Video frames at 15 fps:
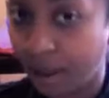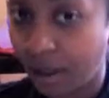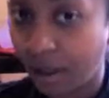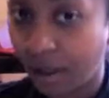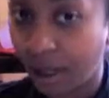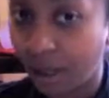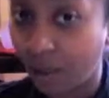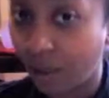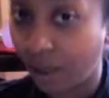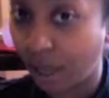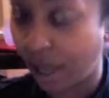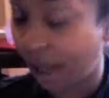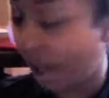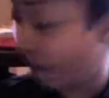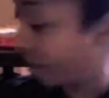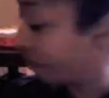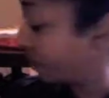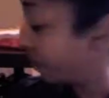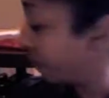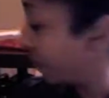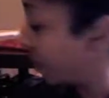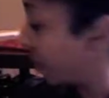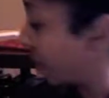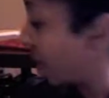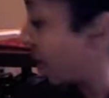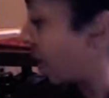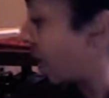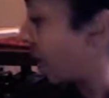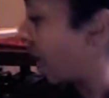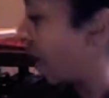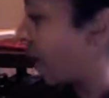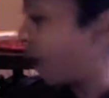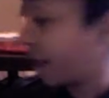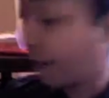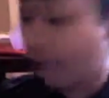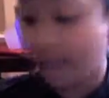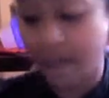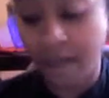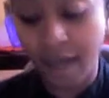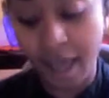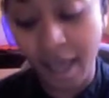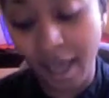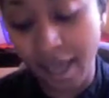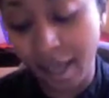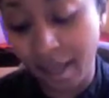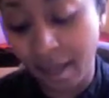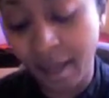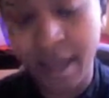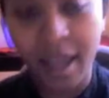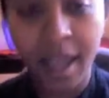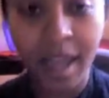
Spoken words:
that's what they had. And at night, it